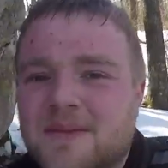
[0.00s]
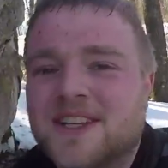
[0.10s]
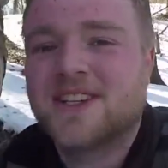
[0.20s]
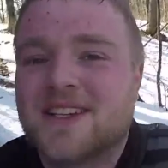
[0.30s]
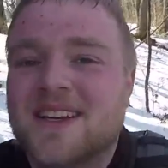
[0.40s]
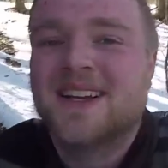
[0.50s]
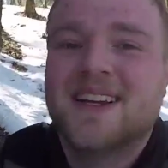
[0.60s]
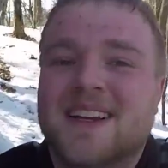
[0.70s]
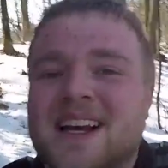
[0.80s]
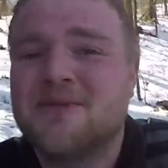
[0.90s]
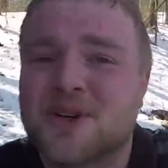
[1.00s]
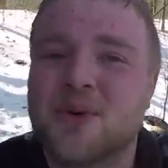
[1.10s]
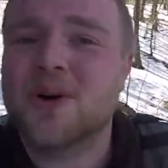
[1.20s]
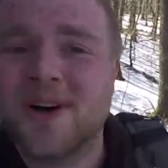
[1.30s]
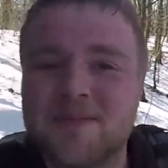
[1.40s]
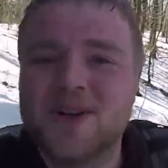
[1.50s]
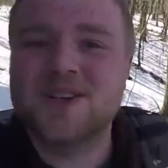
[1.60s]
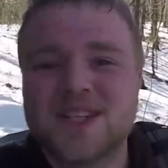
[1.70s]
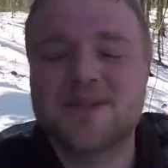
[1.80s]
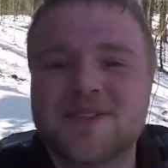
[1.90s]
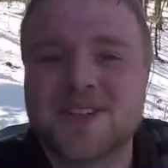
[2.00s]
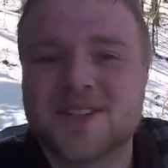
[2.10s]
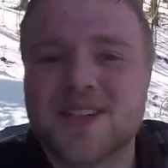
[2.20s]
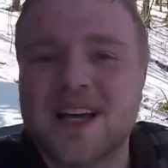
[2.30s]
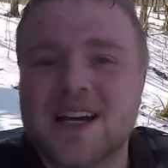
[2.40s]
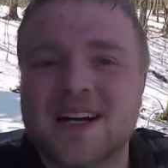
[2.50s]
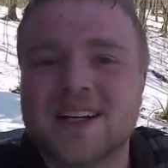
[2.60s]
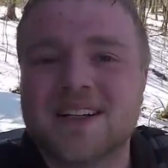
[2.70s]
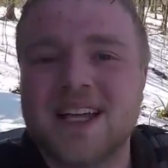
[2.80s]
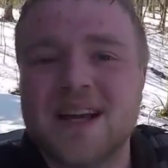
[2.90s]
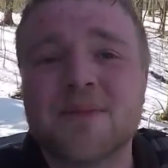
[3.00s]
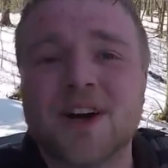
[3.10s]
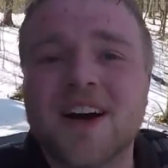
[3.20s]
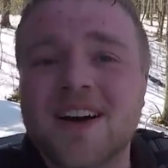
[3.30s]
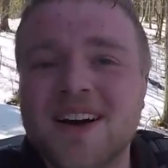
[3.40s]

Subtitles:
mention kind of a quirk I'm noticing with this camera.